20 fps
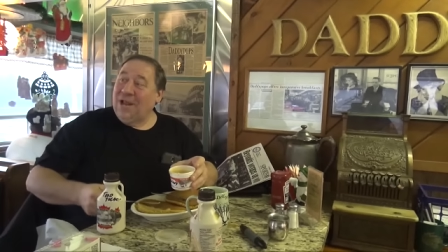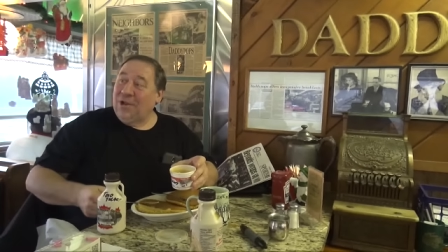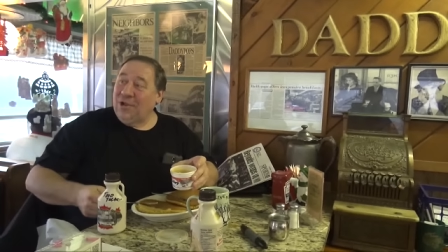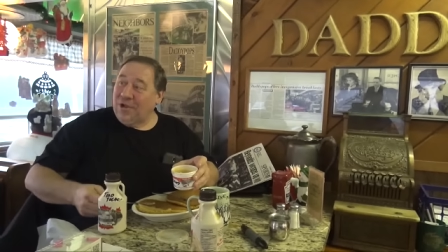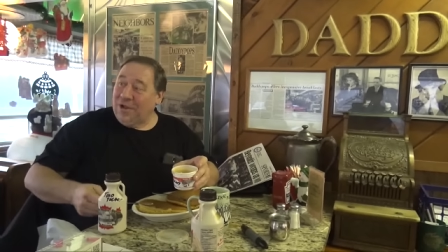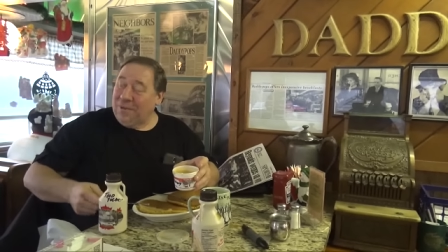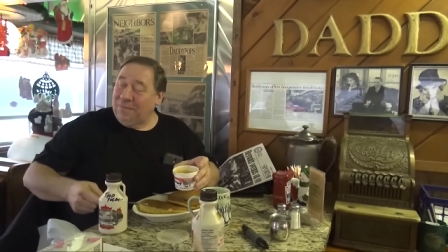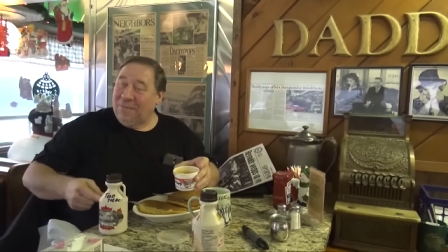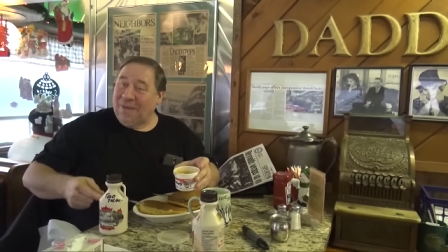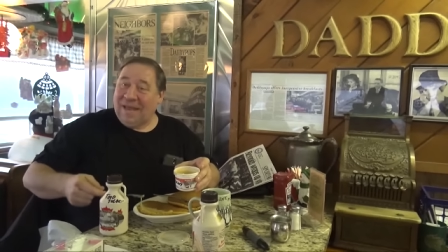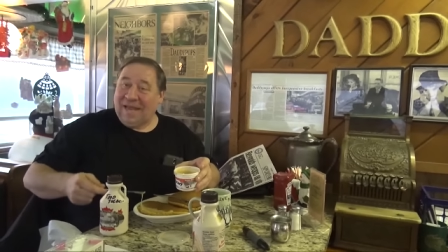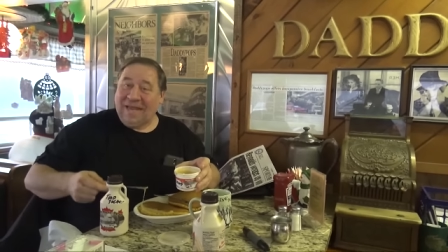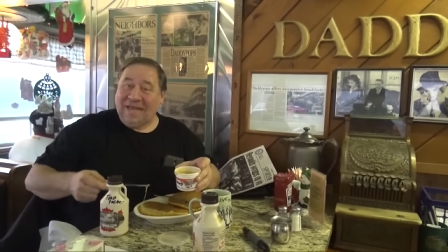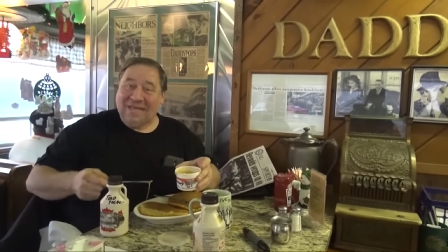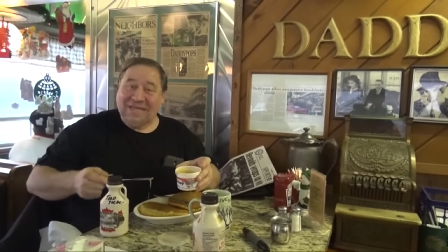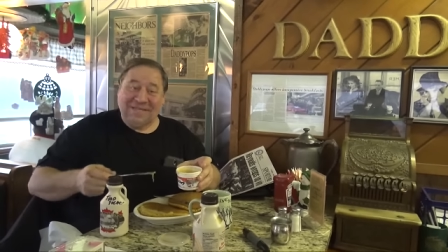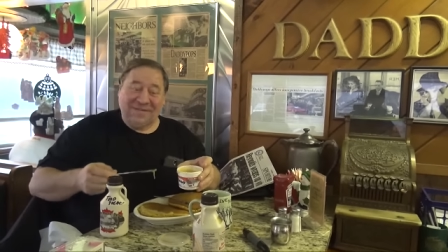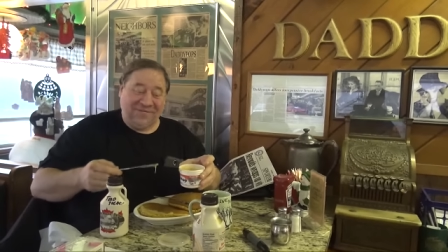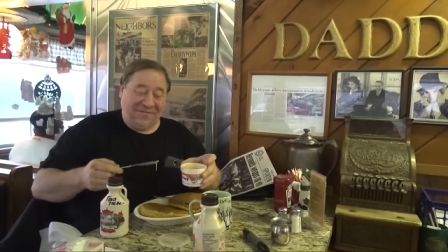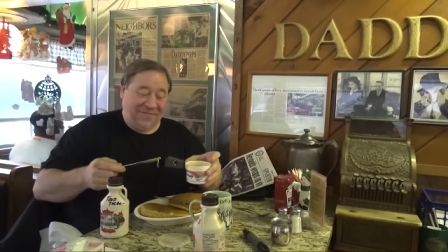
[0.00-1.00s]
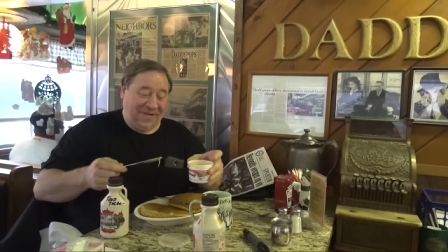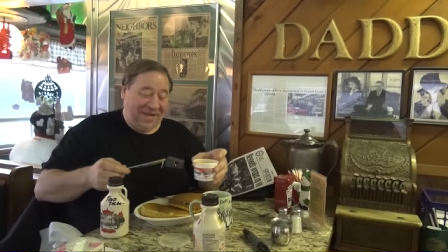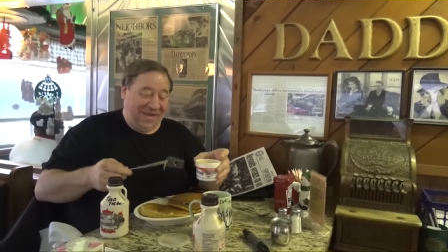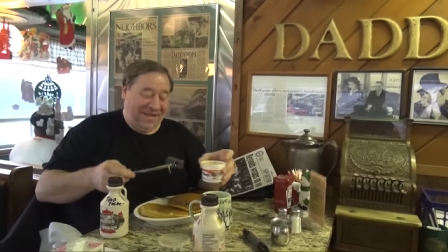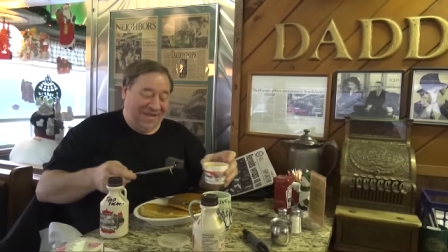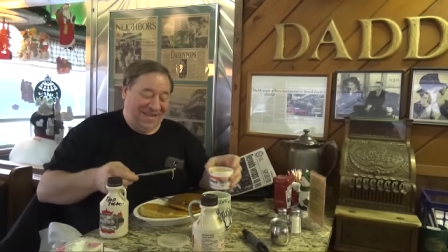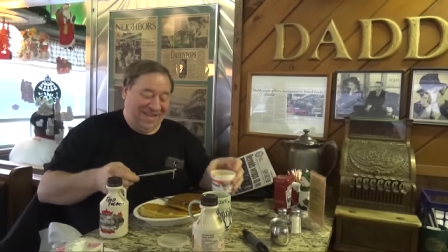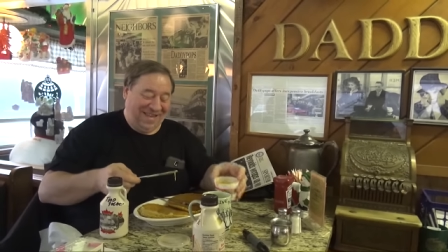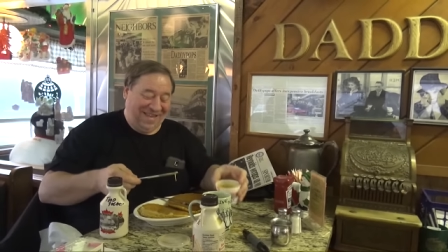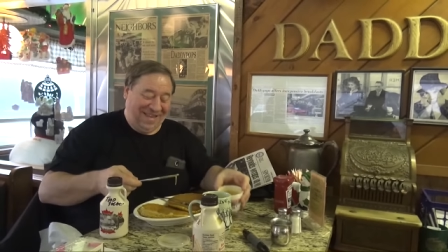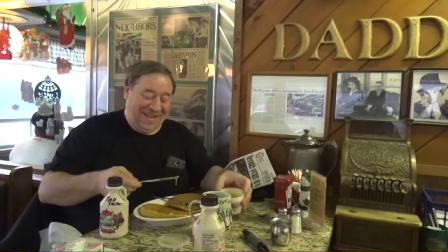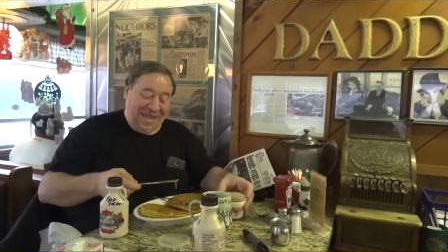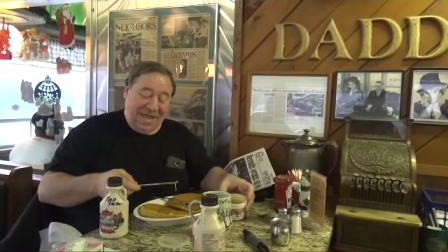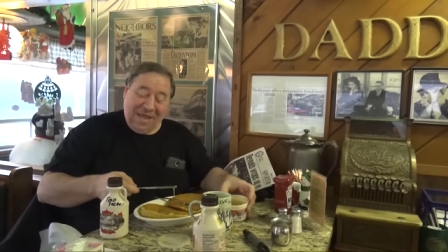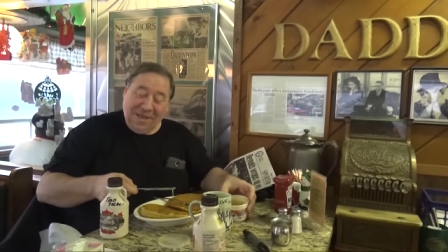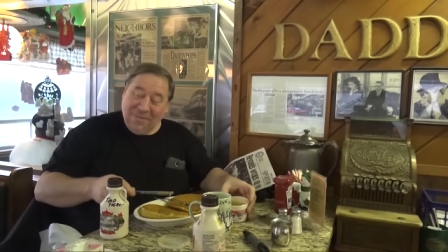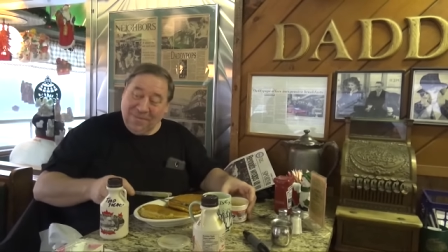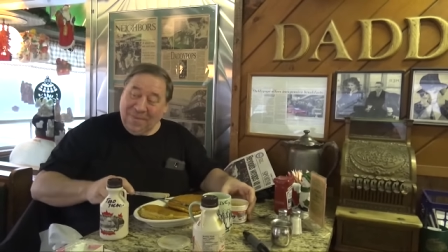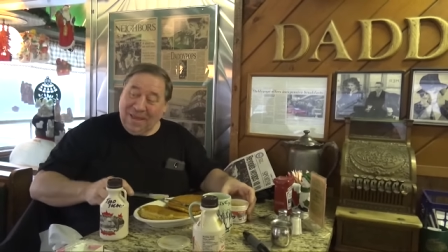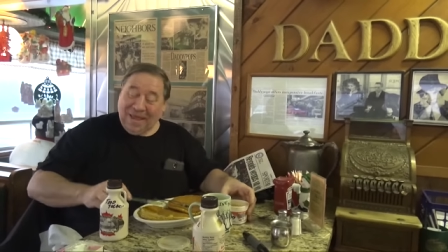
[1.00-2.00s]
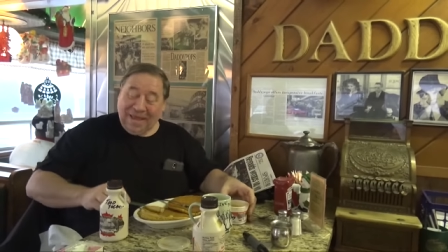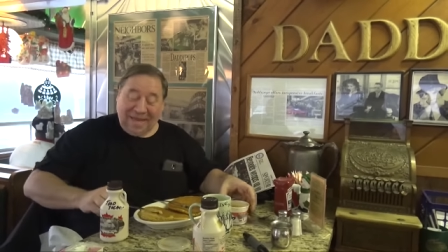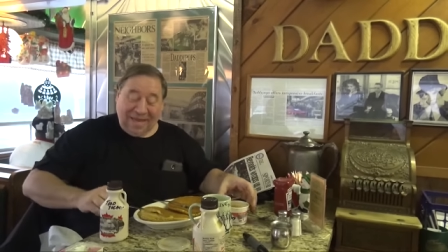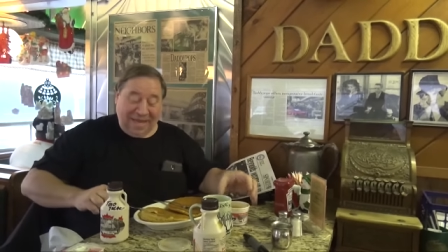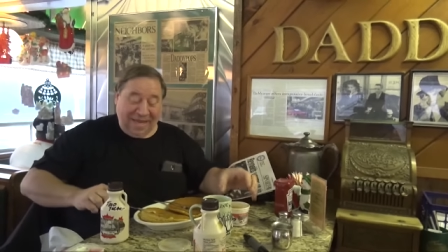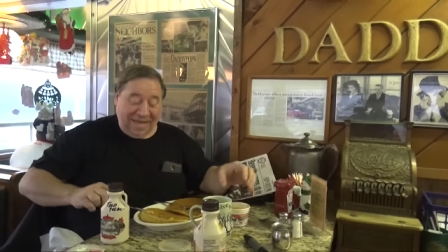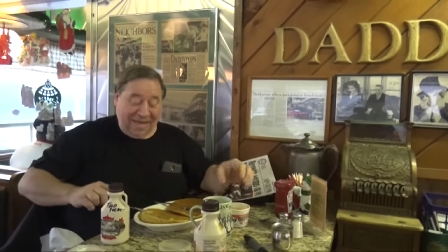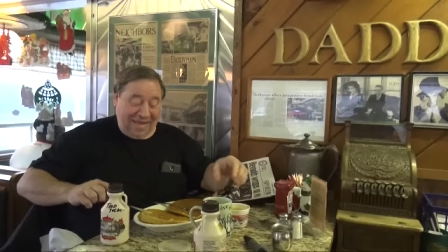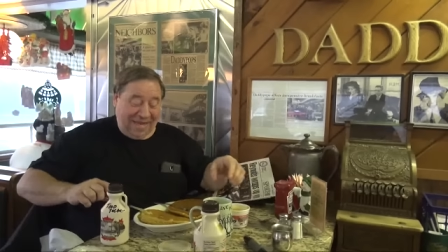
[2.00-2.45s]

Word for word: Look at Peggy's. 42,